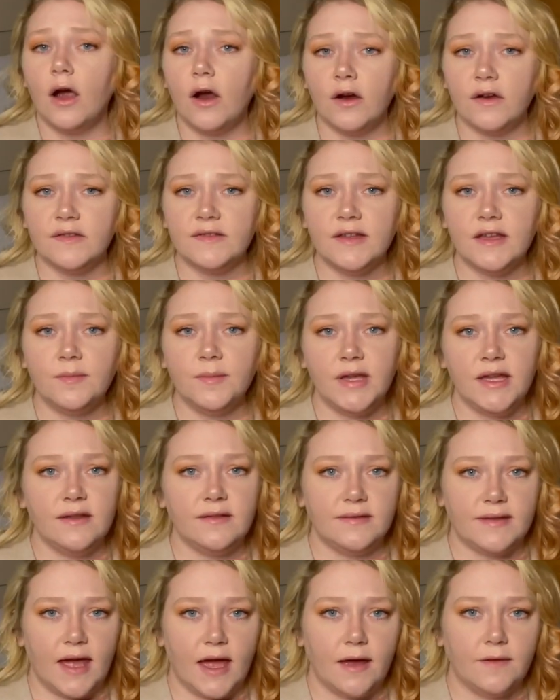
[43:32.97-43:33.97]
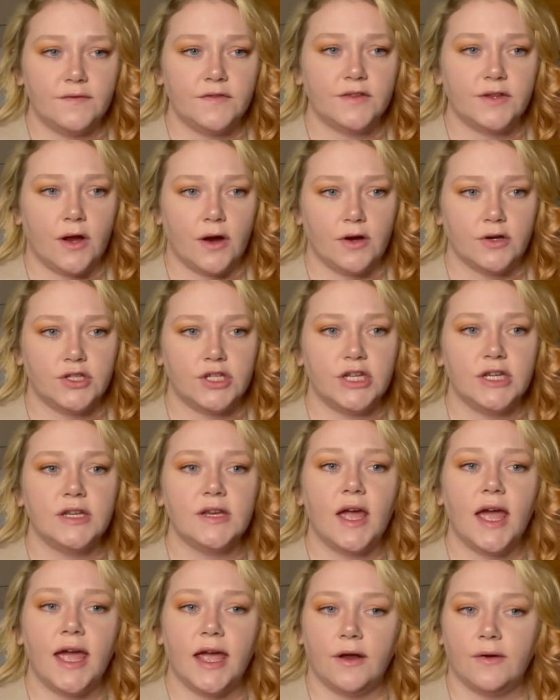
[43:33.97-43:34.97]
RCMP Staff Sergeant
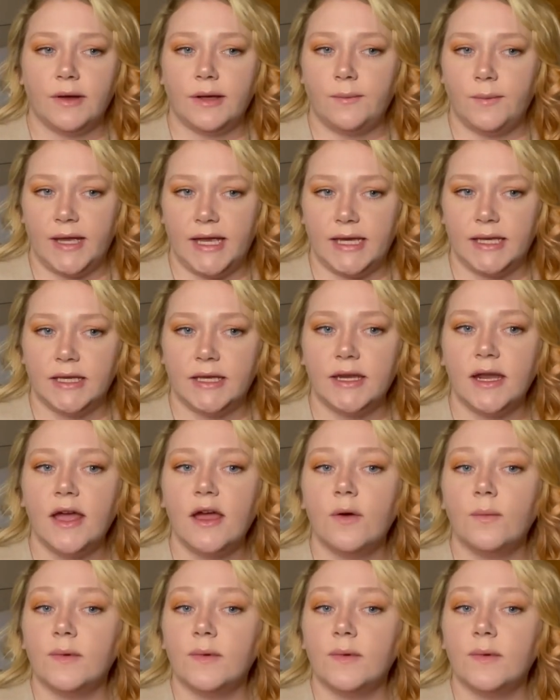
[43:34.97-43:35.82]
Harry Wheaton